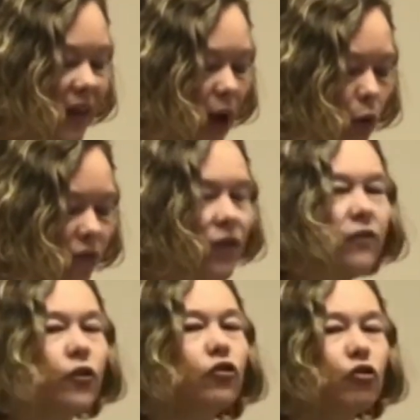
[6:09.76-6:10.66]
a
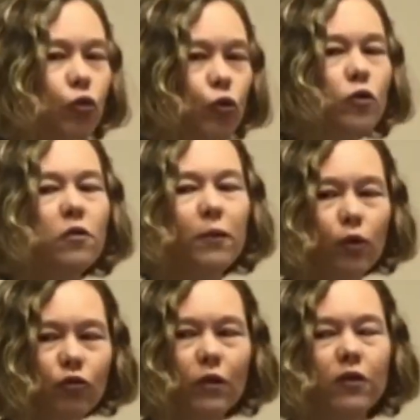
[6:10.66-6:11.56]
counterfeit for true
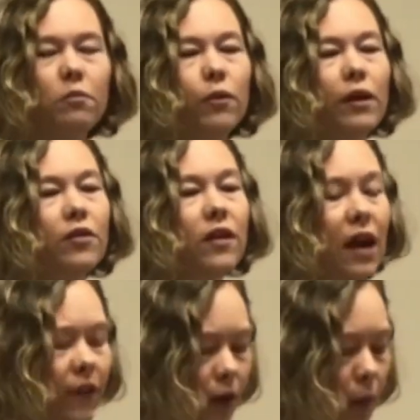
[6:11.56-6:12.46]
spiritual experience, the
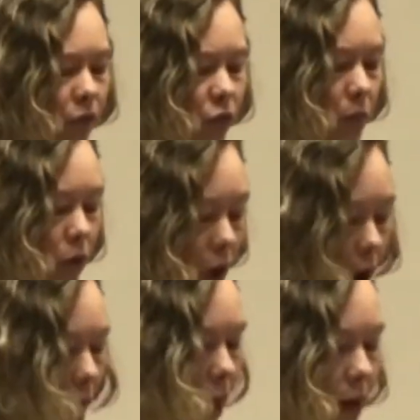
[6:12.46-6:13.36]
kind that comes from
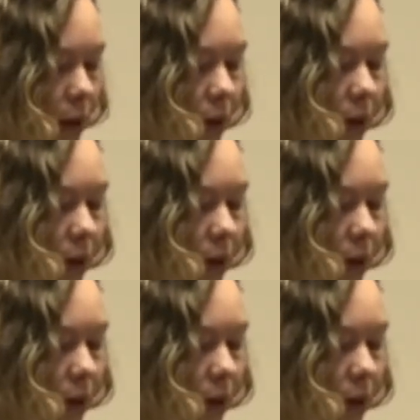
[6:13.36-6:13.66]
God.